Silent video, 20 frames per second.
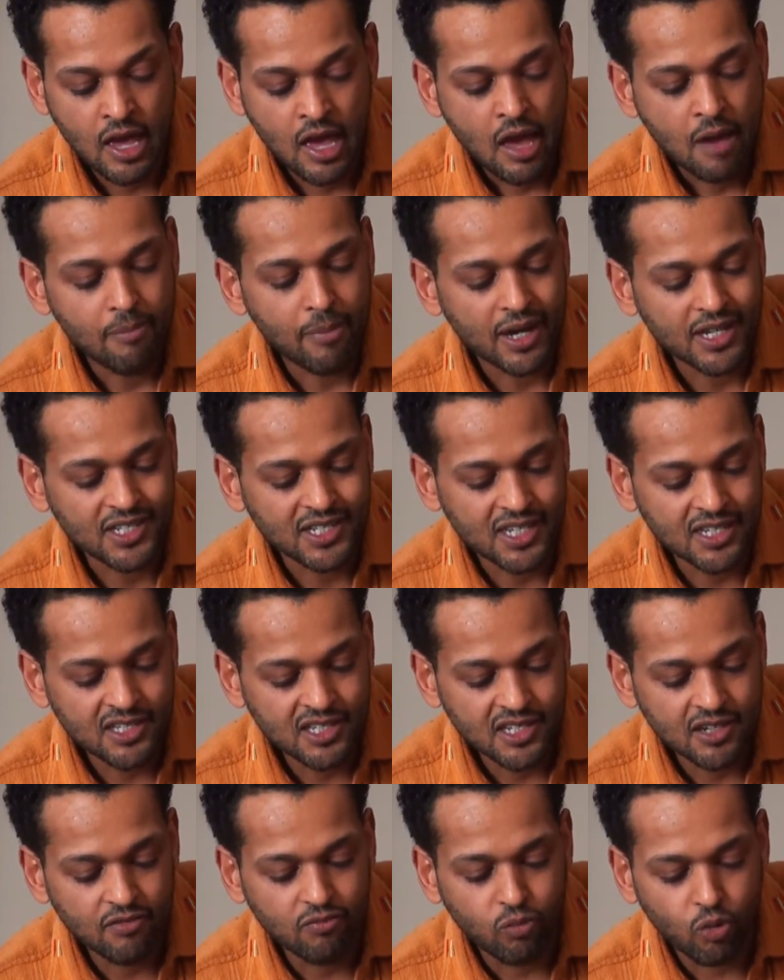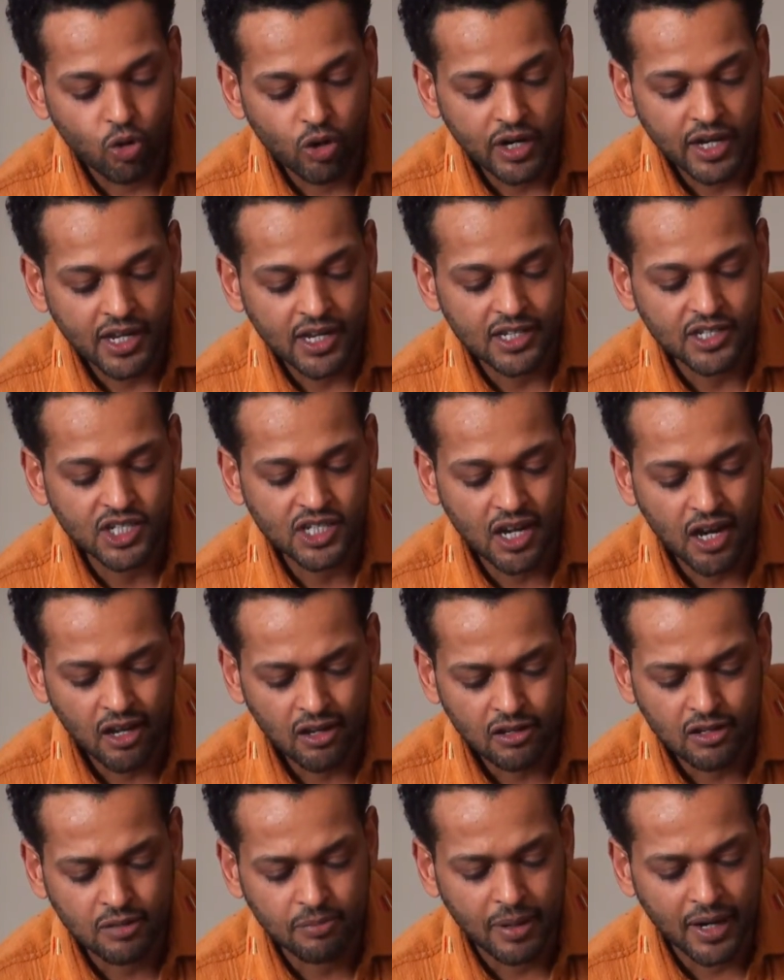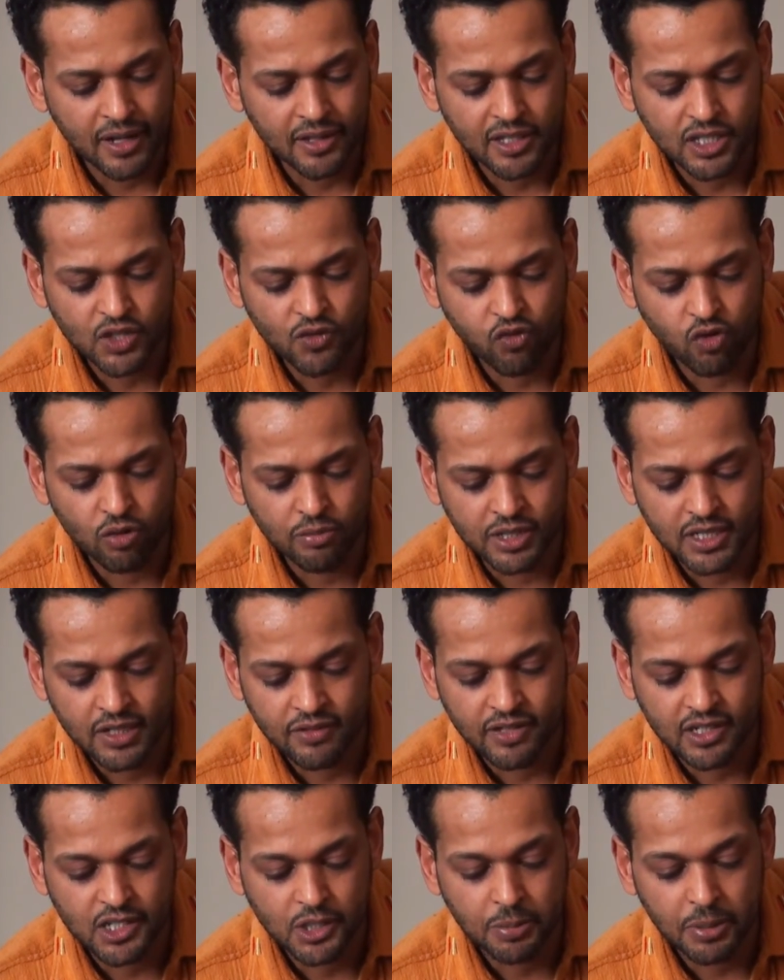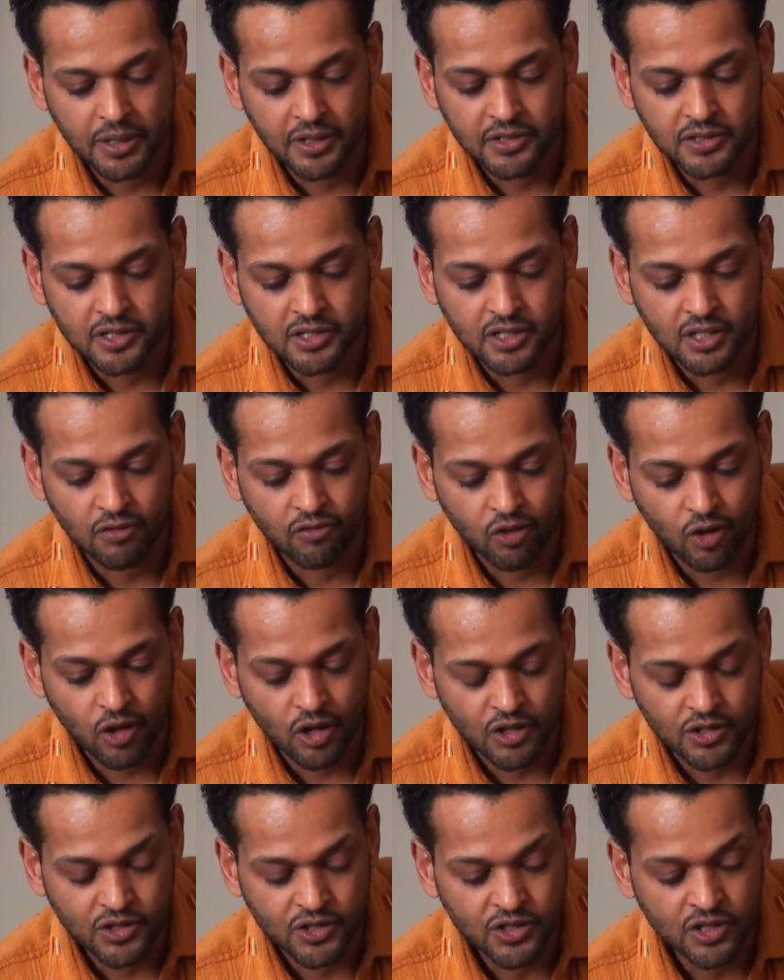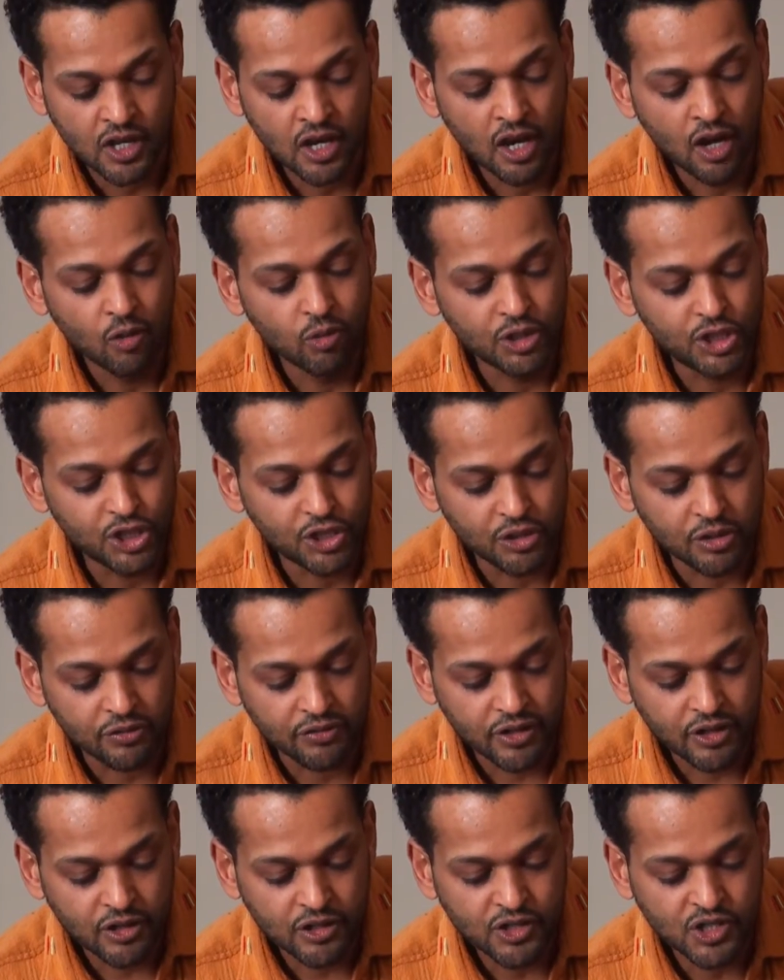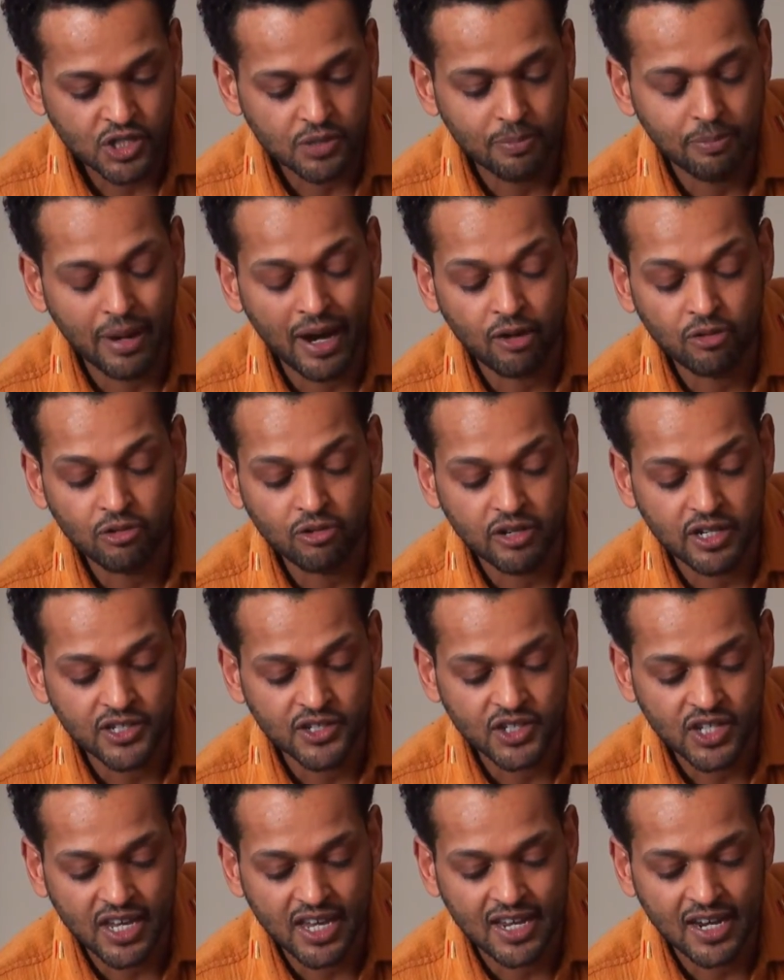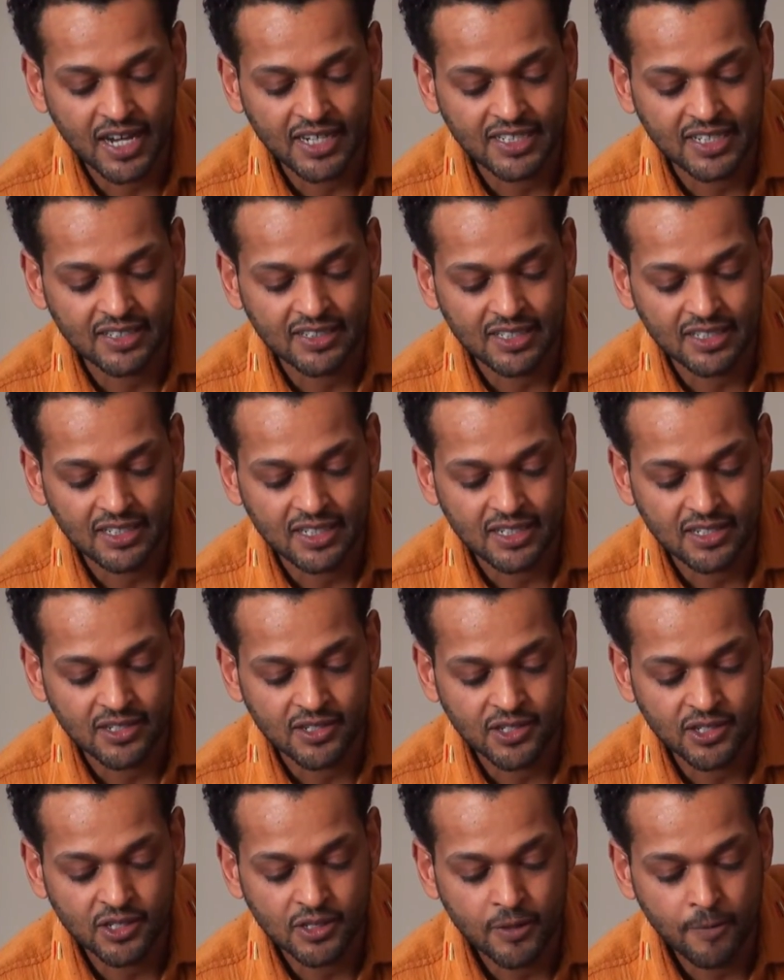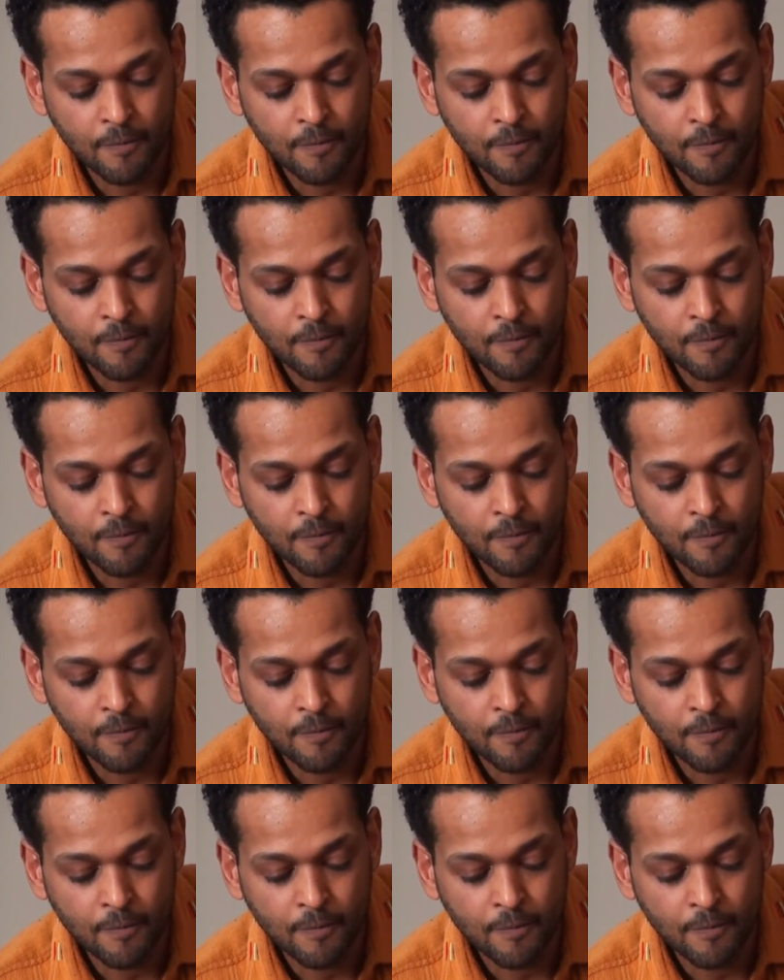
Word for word: my sense of mourning is colored by these formative experiences of loss, which traverse boundaries and identities.